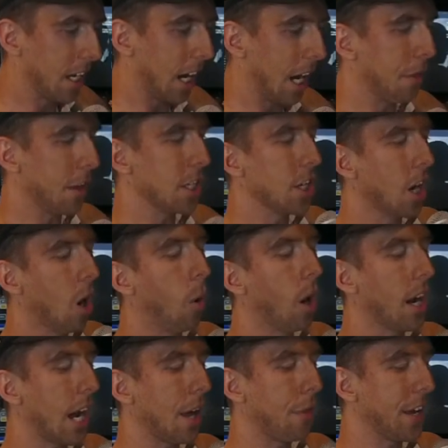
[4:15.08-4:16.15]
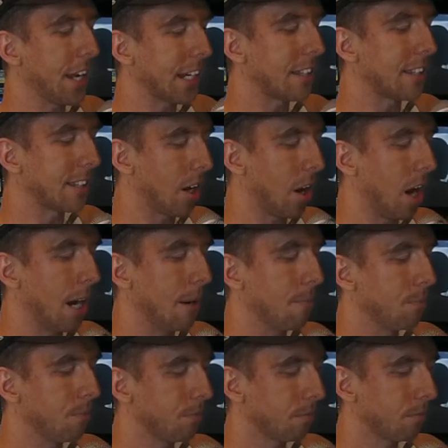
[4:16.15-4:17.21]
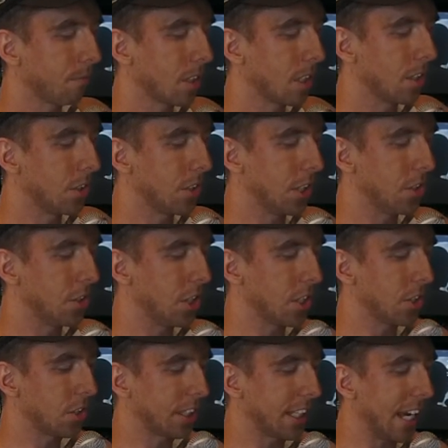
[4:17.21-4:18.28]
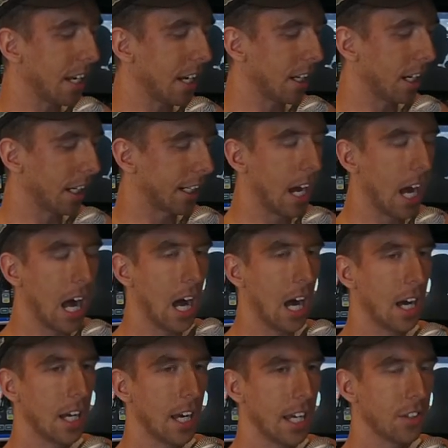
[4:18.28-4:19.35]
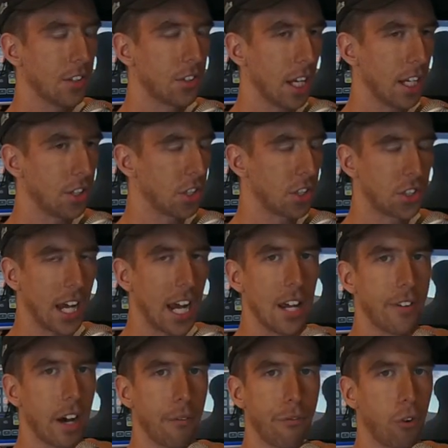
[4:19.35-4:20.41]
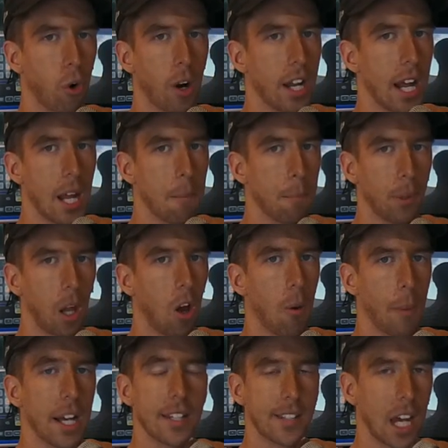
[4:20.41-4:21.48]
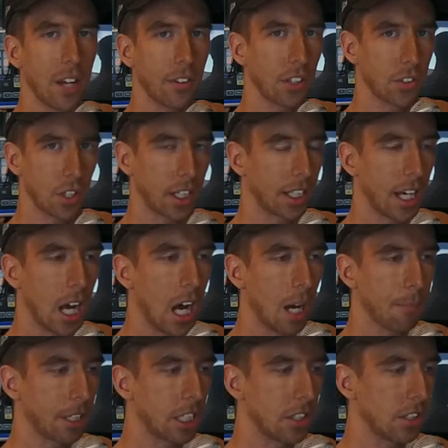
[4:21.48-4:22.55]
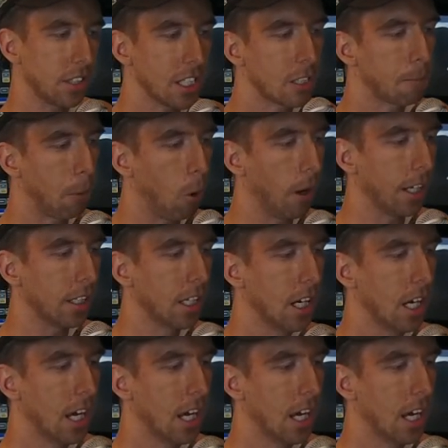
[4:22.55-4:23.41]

I. You know what? I think it's time to just get a car and just save up for it and blow my savings on a car because at this point.